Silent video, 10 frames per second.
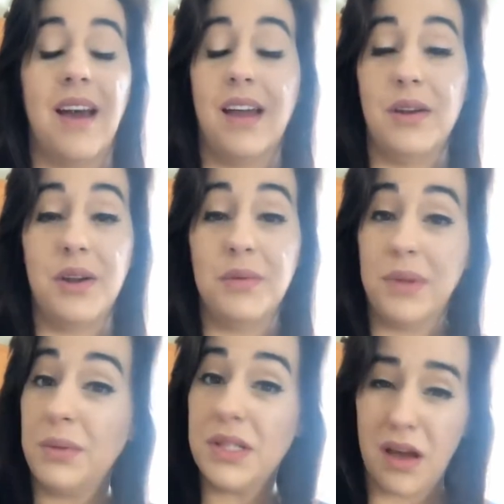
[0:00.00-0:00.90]
I don't know,
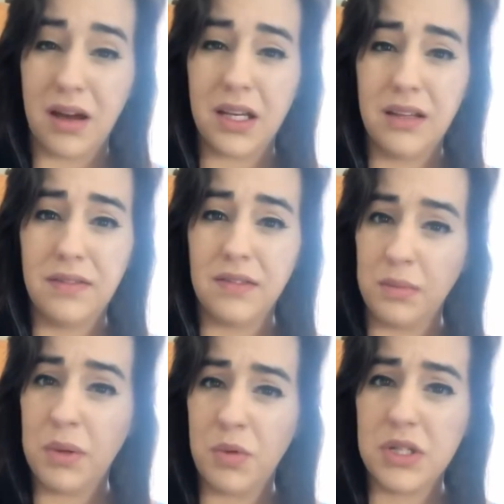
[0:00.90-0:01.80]
maybe talkative.
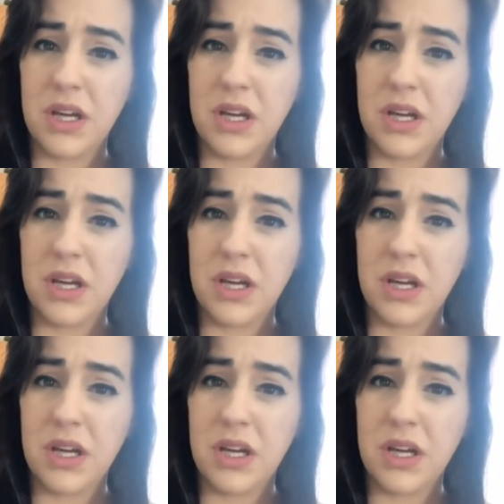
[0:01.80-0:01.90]
Am I more